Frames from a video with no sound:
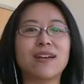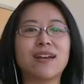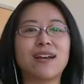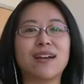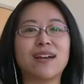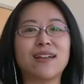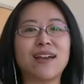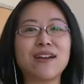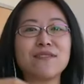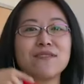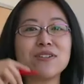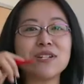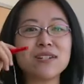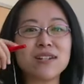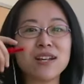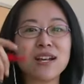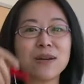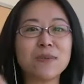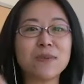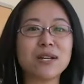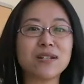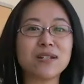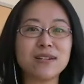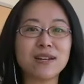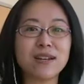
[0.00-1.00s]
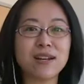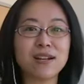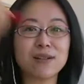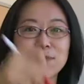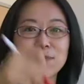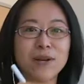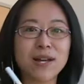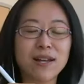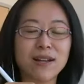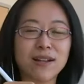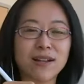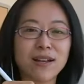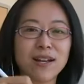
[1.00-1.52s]
And every time I check
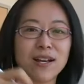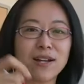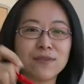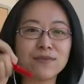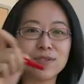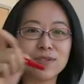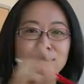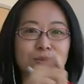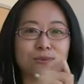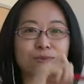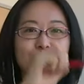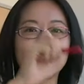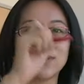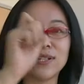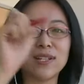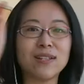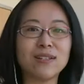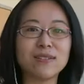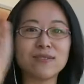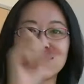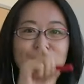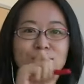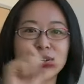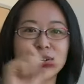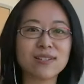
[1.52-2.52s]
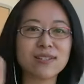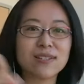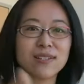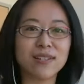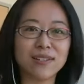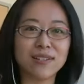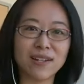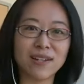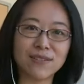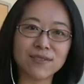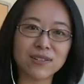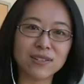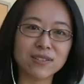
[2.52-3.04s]
back, I have to retranslate
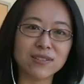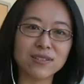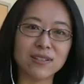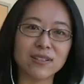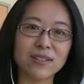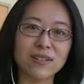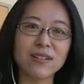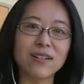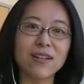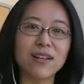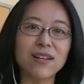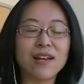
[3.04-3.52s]
everything.